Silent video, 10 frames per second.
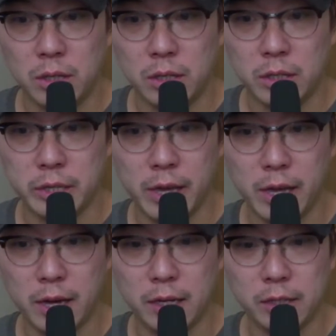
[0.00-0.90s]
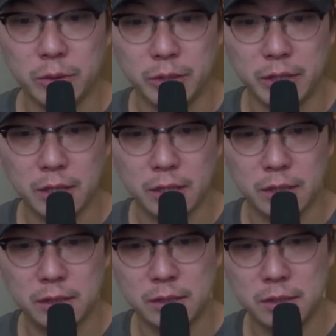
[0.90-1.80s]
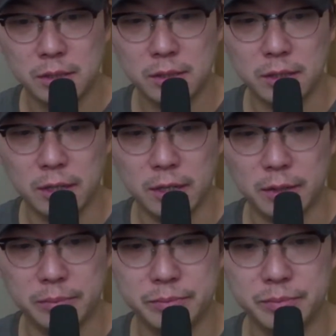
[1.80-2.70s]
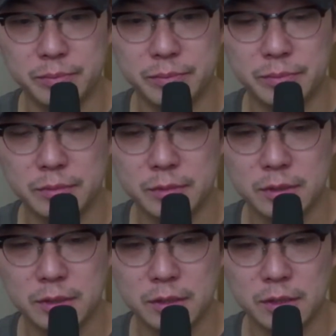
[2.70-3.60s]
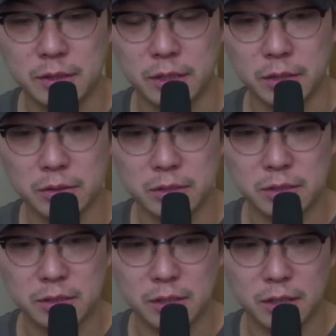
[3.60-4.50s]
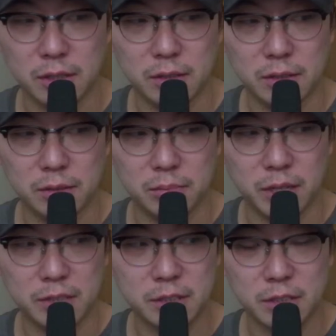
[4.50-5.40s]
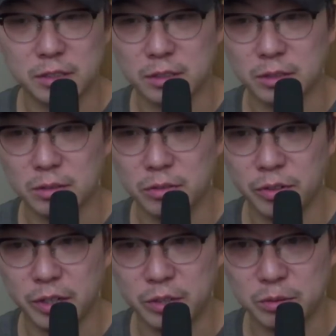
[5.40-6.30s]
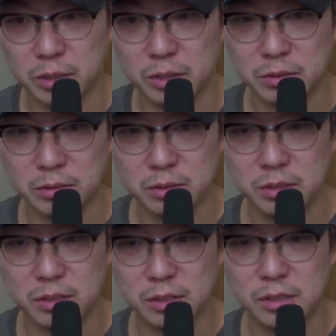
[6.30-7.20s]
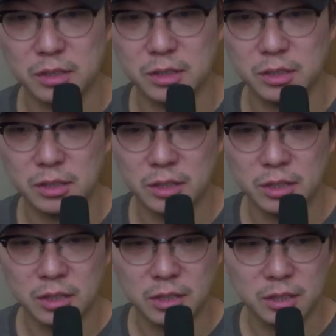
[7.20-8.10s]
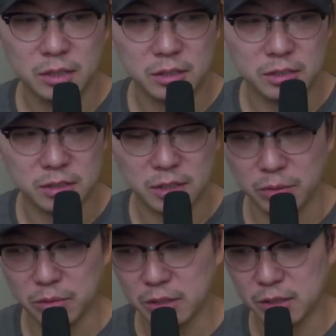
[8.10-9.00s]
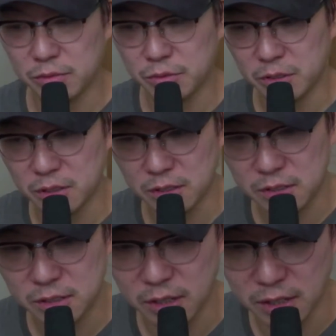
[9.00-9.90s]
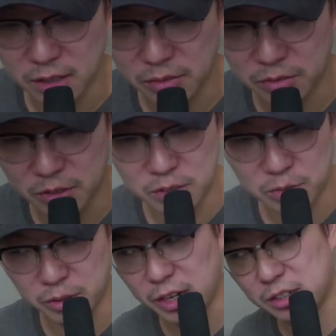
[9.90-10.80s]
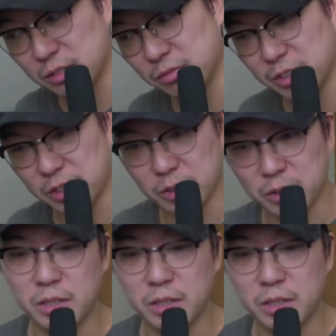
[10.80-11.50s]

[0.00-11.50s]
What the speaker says: Yeah, here we are. Yeah, I was just massaging those facial muscles to get ready for this first reaction video.